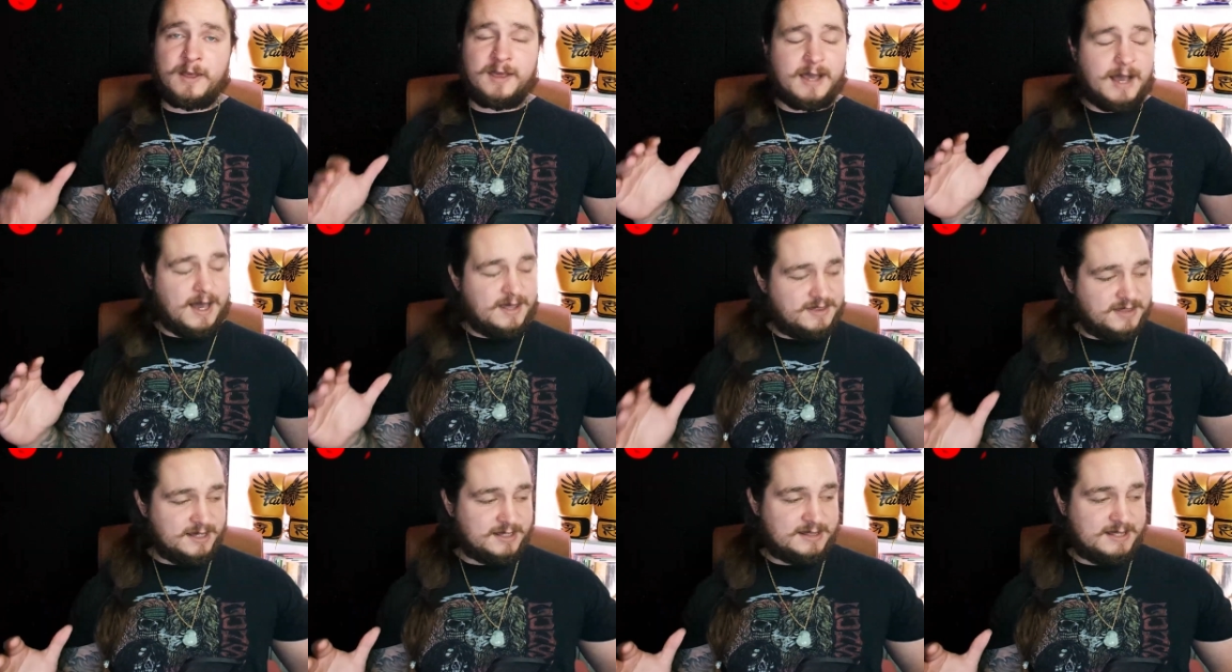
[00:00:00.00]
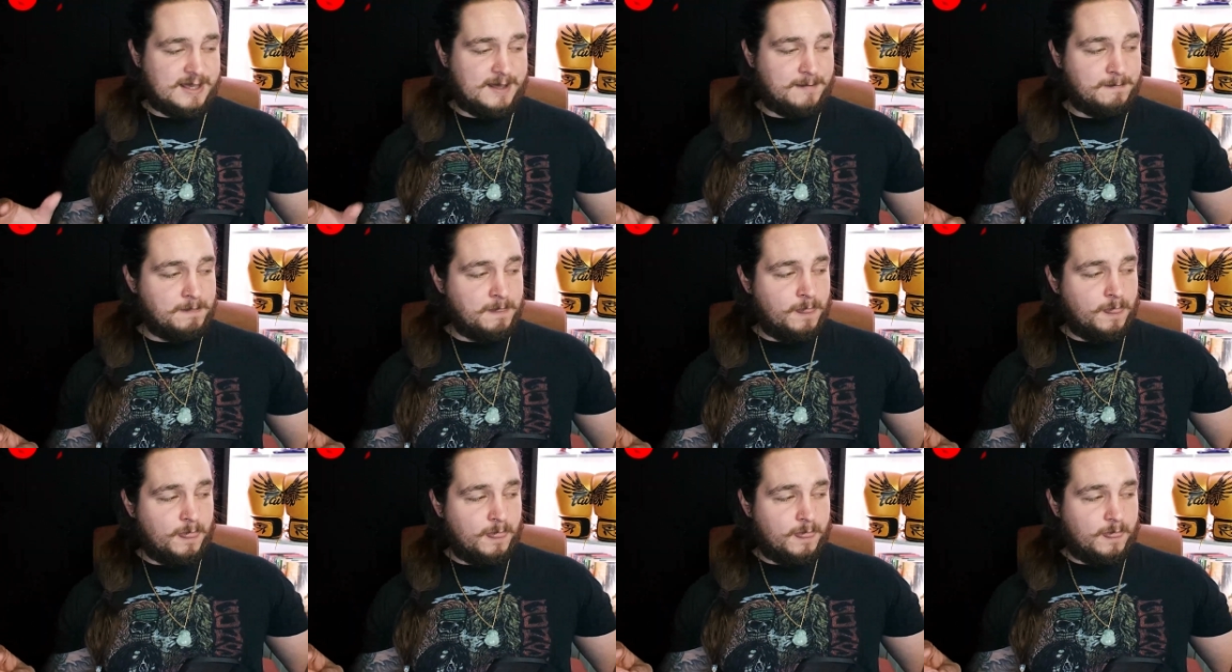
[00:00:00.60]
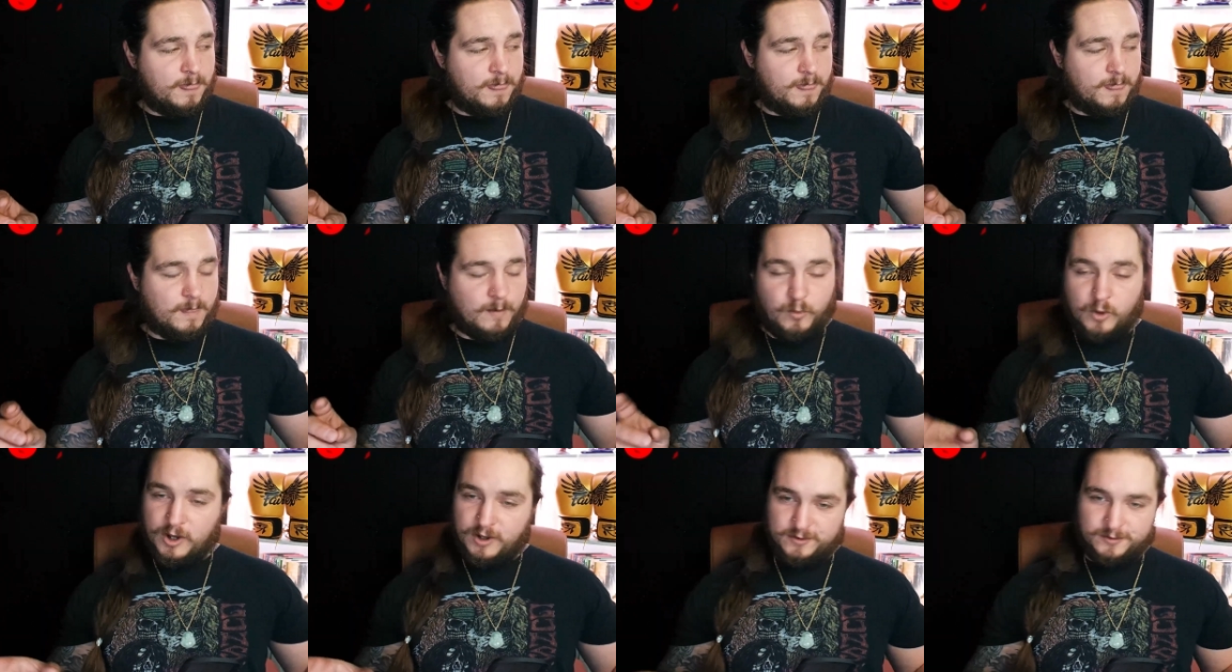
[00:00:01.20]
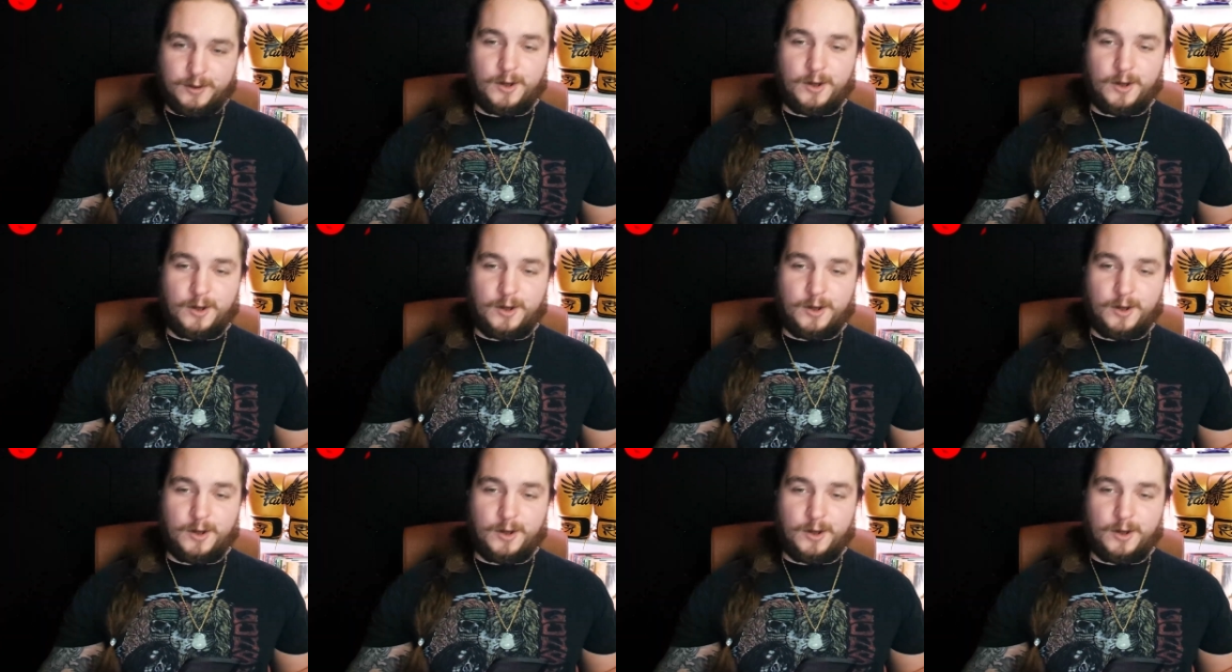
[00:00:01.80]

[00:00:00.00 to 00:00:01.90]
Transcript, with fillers: I think that, well, I'll,